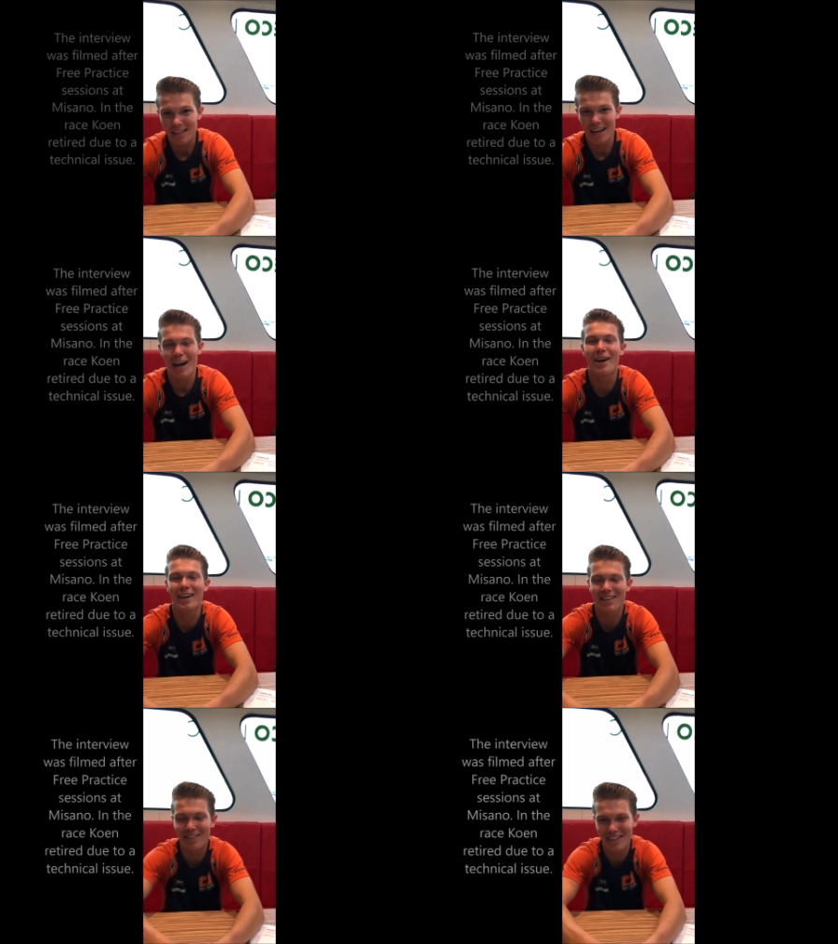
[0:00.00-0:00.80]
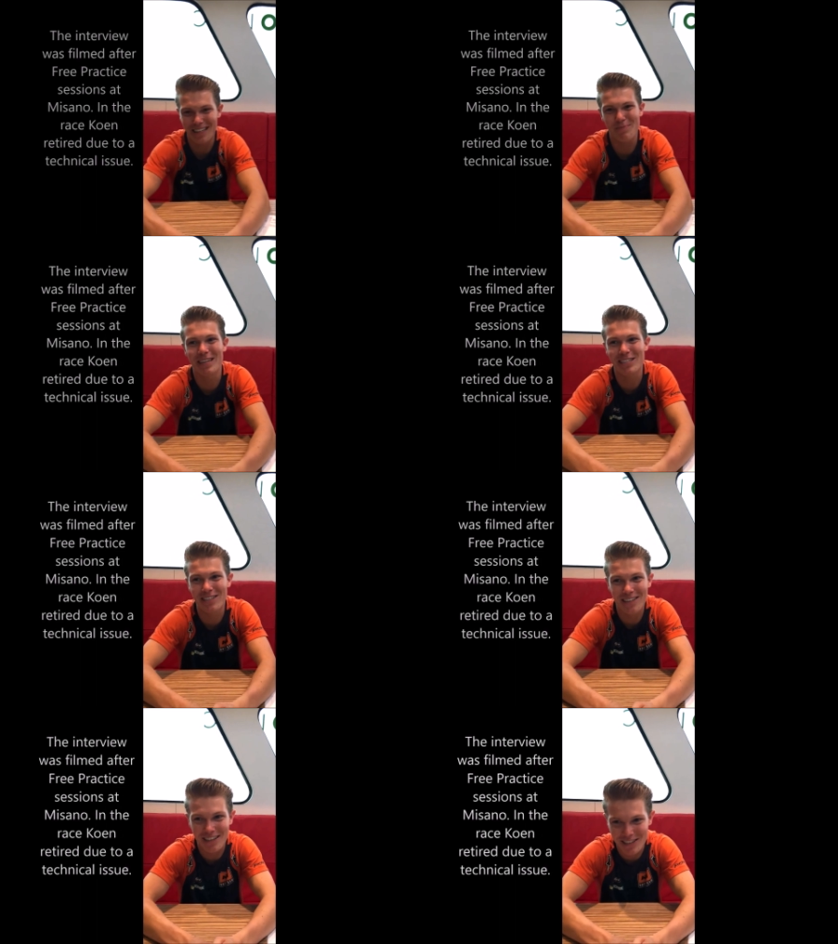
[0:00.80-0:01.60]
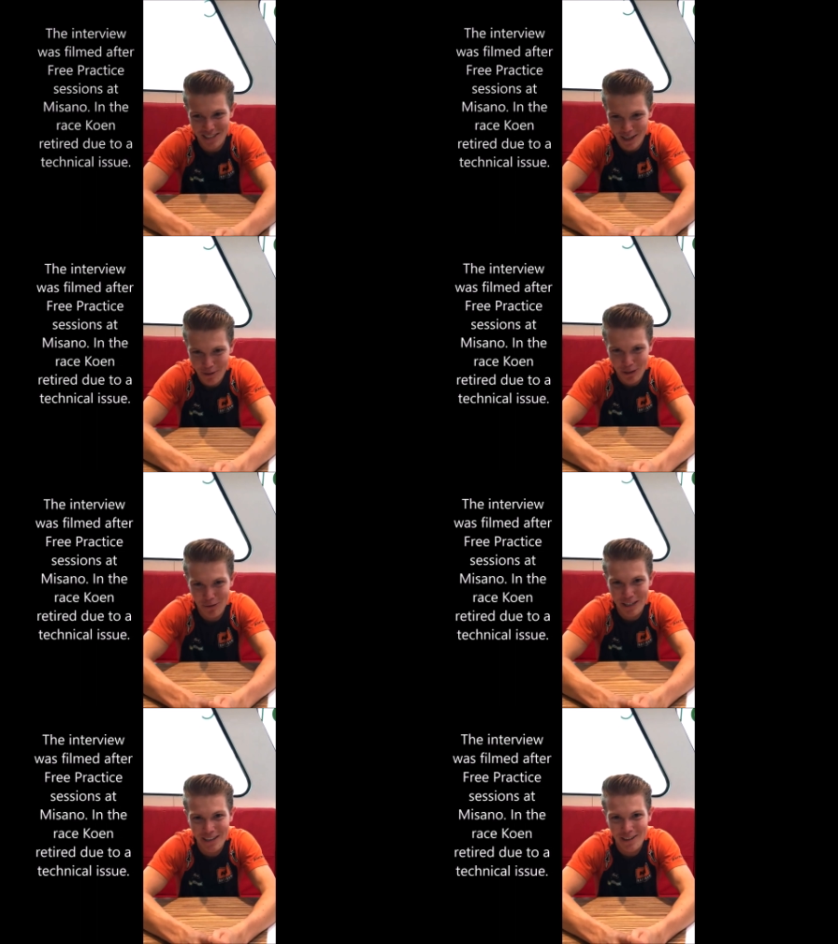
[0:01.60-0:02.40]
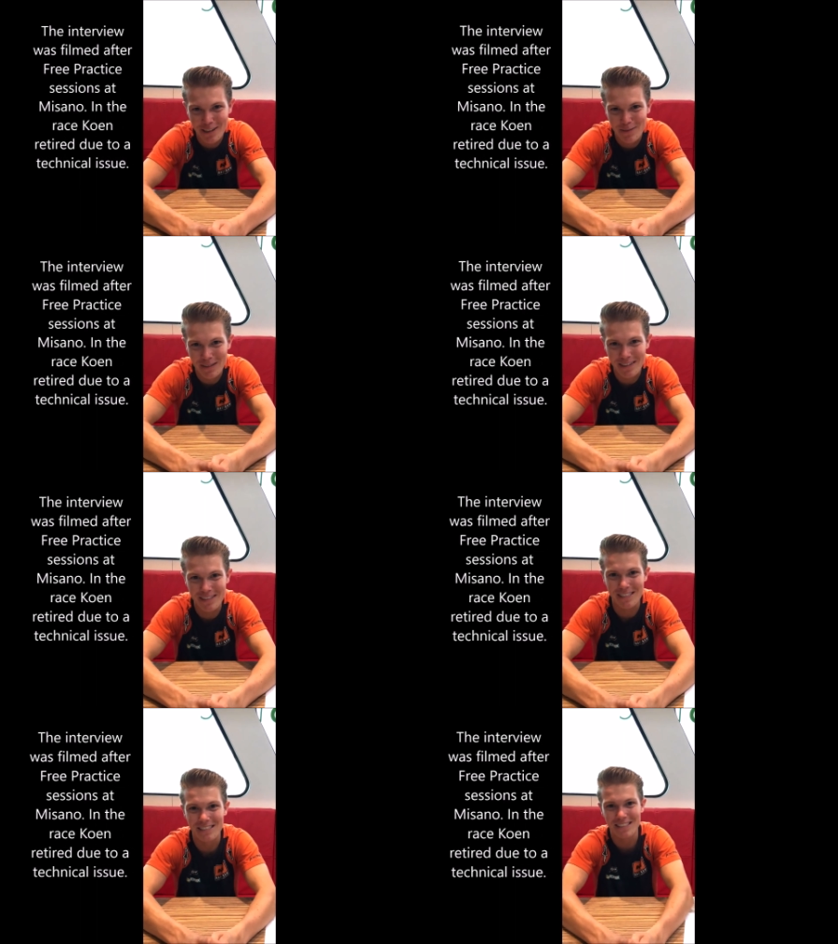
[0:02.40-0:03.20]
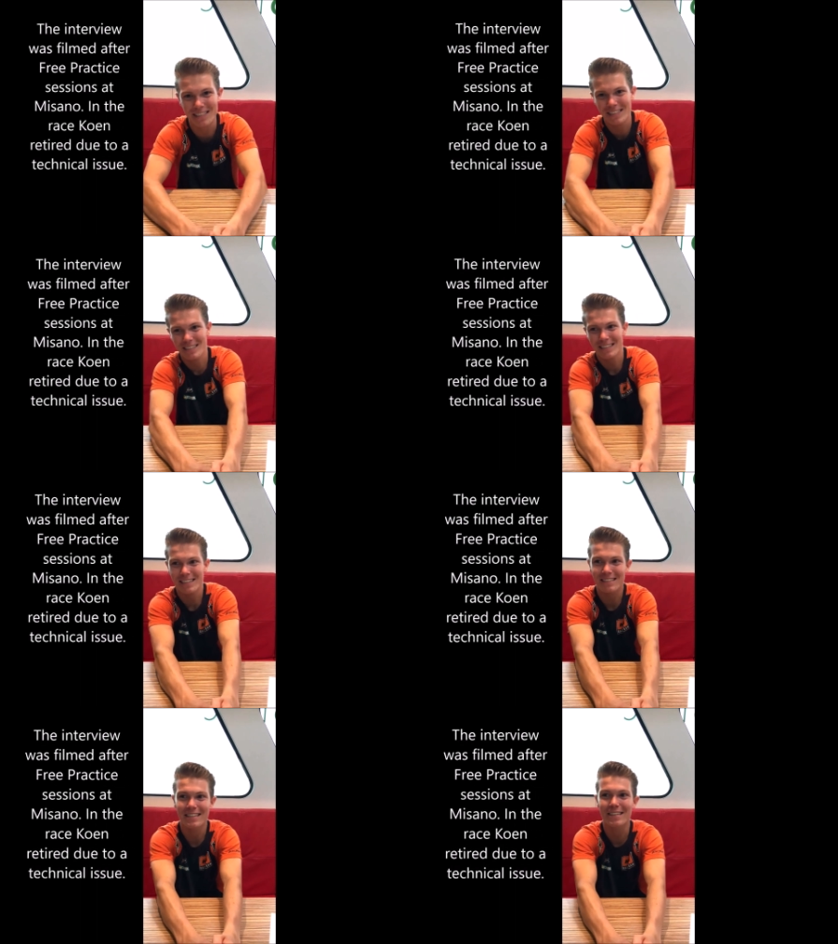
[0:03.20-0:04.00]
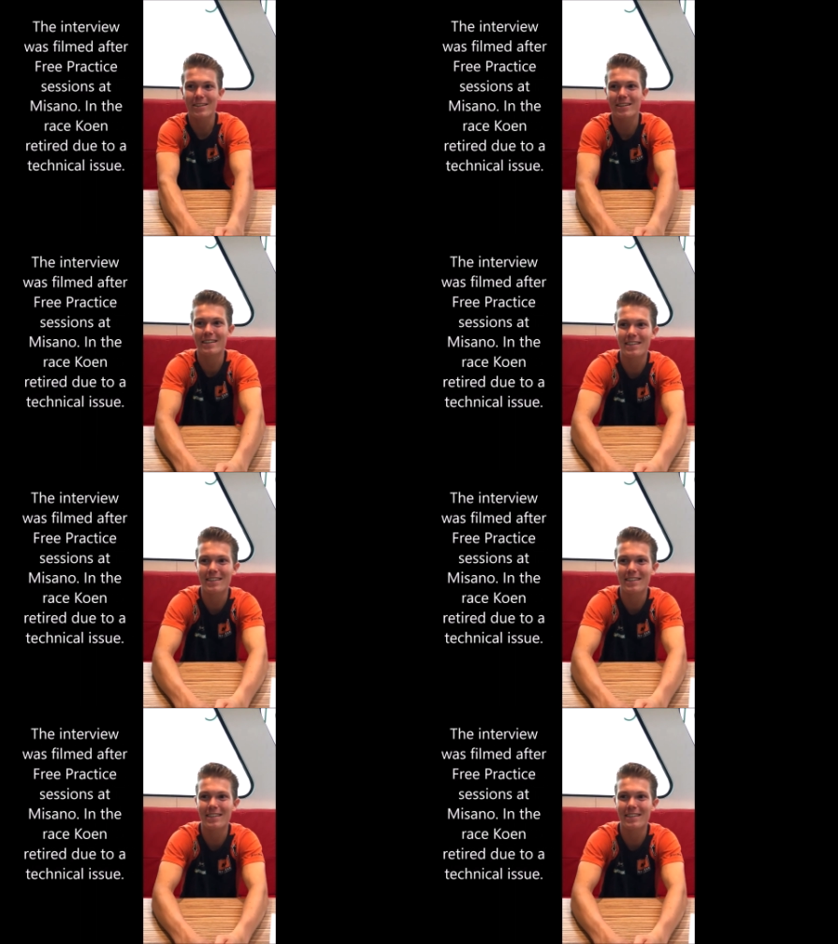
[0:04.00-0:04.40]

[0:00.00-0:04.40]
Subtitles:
Yeah, especially in Assen I was really lucky because I think